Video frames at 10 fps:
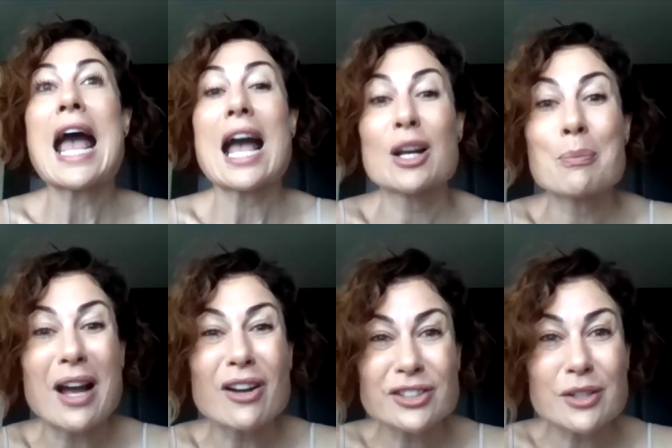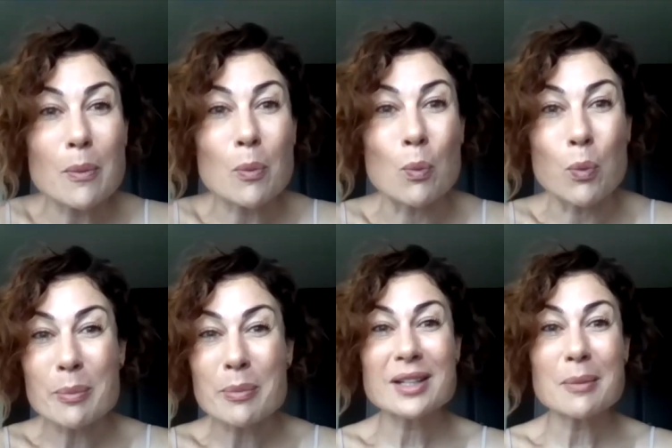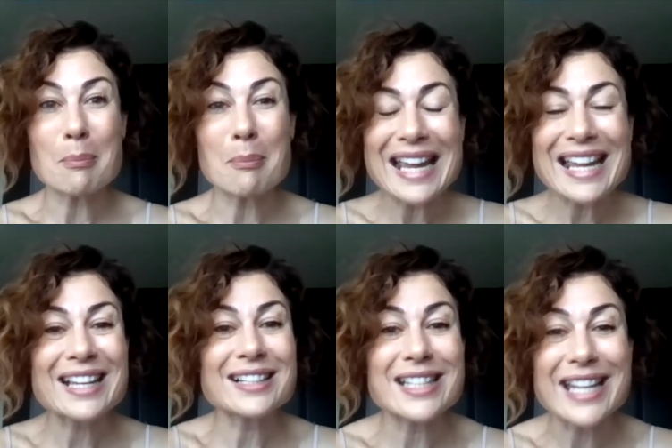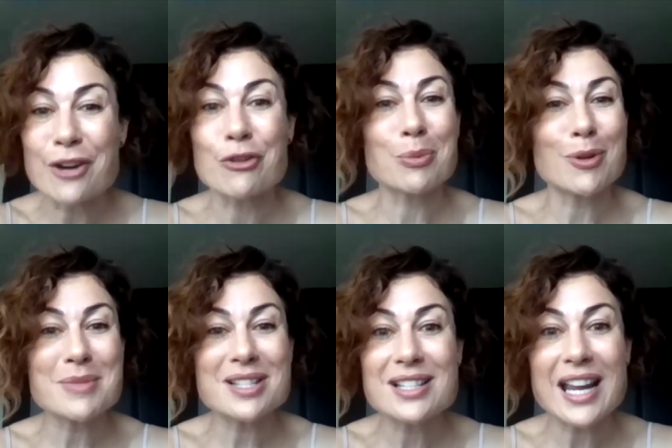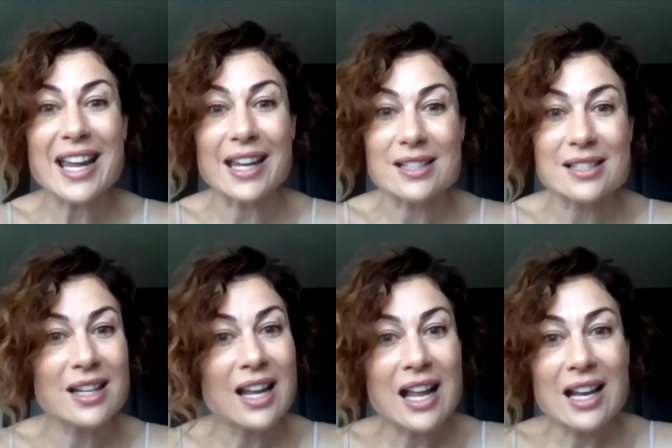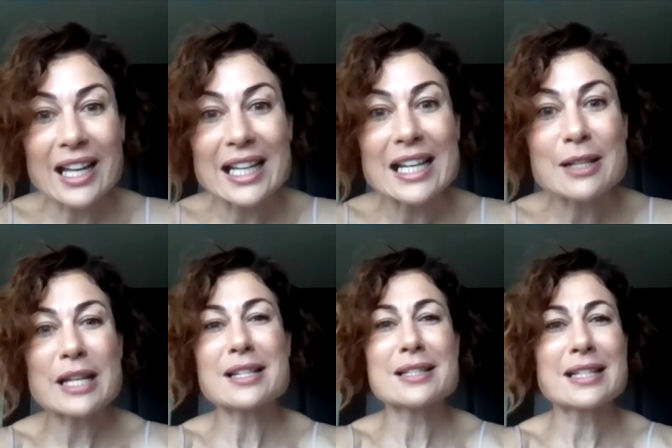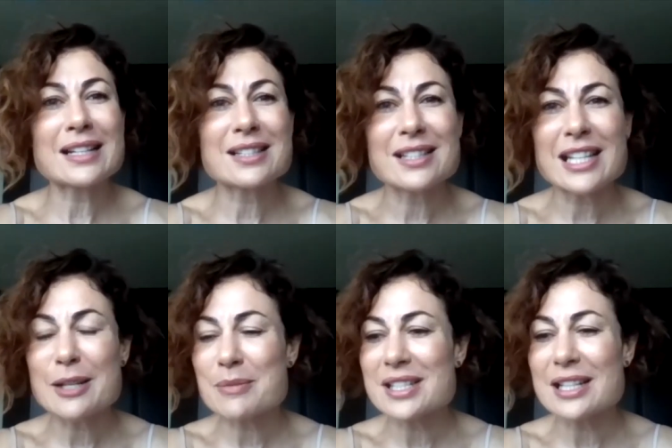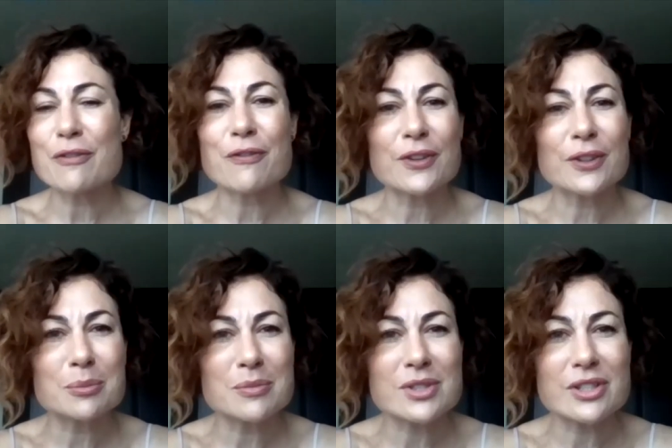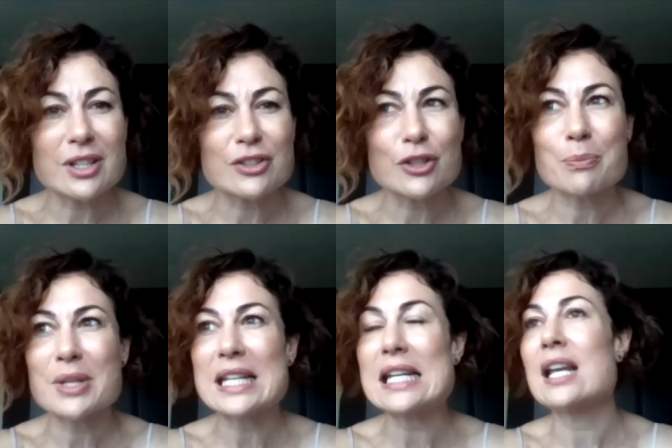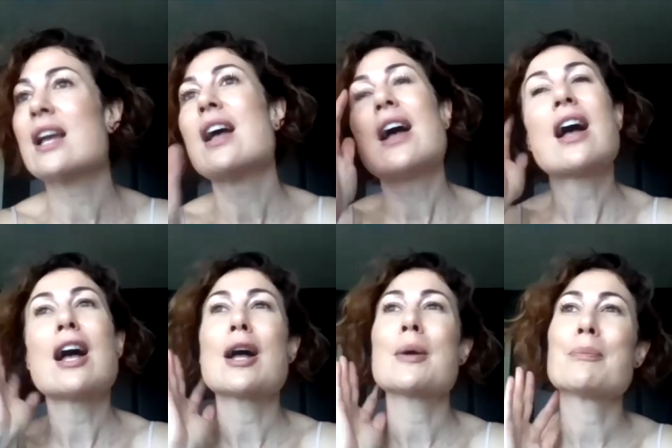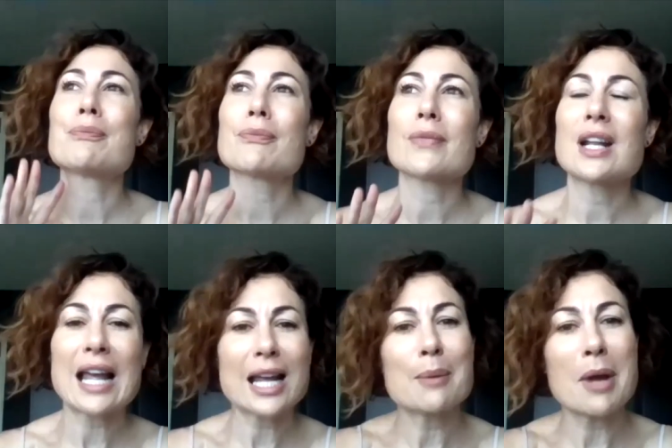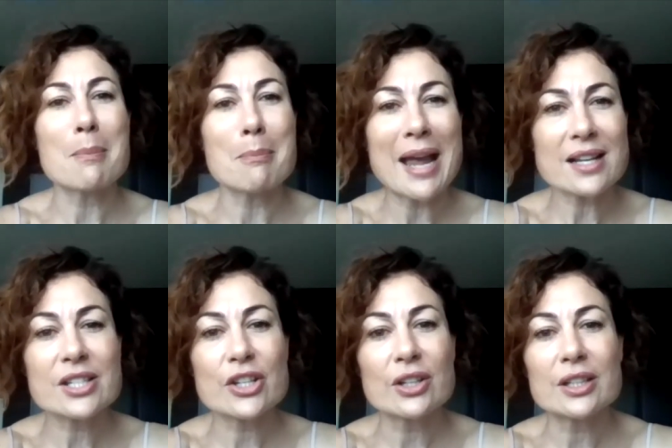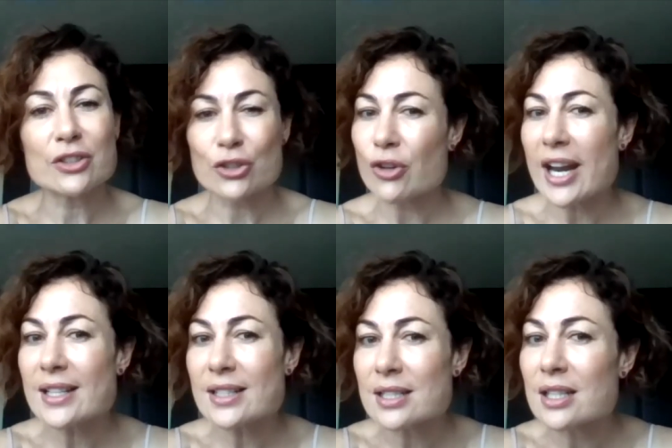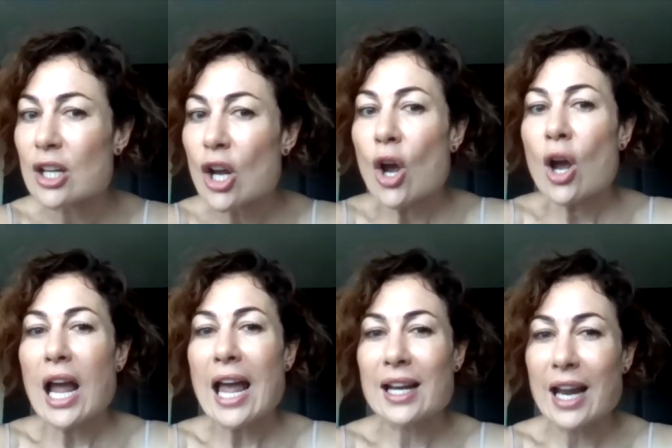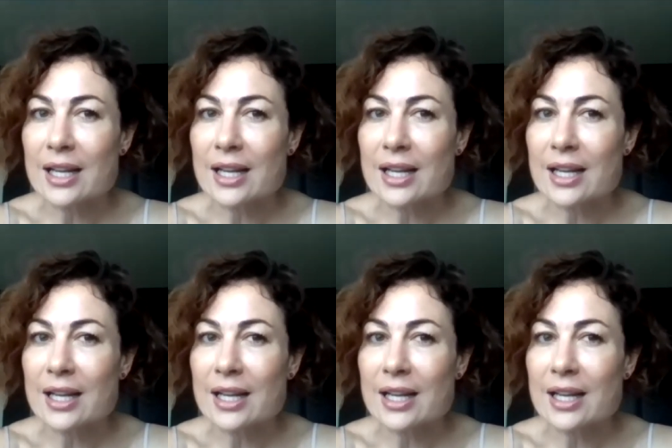and about women making terrible mistakes mm. like it, it, it's it seems in films to be um like a, a masculine trait and, and